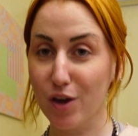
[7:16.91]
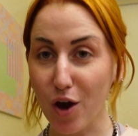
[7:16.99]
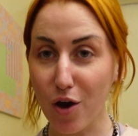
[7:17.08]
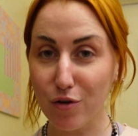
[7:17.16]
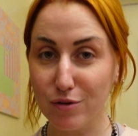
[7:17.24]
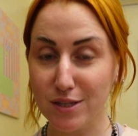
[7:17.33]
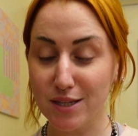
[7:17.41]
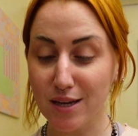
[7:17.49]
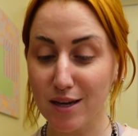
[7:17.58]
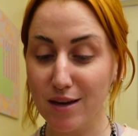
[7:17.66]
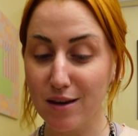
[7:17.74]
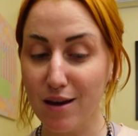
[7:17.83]

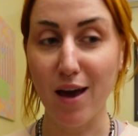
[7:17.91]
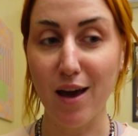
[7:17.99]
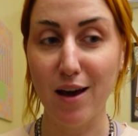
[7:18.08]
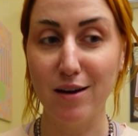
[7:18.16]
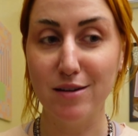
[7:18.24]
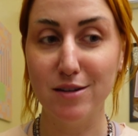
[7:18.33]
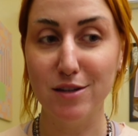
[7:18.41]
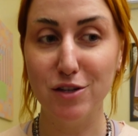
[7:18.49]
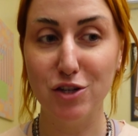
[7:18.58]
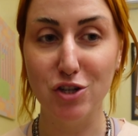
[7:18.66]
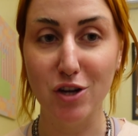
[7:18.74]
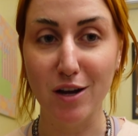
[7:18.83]
cozy and
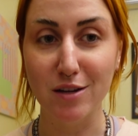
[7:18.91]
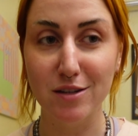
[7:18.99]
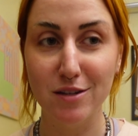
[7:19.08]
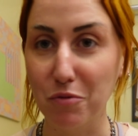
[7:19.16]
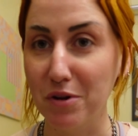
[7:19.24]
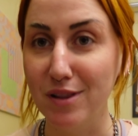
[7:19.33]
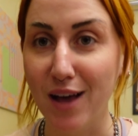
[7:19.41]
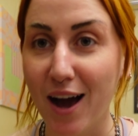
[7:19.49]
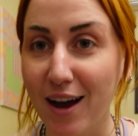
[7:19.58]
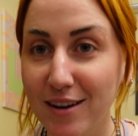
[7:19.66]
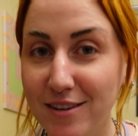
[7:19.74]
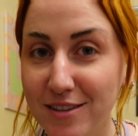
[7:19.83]
just
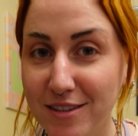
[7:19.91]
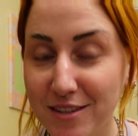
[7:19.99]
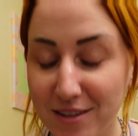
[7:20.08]
relax.